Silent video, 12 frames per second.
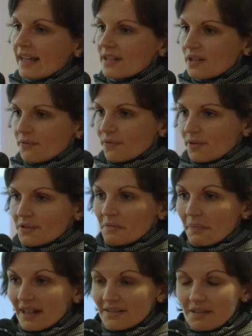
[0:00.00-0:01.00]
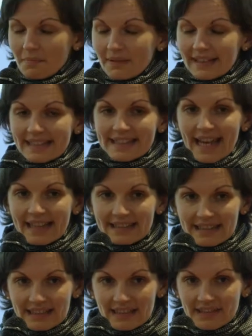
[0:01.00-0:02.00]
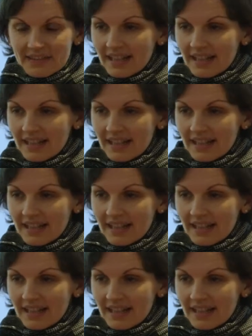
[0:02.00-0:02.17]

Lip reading: different multiple identities.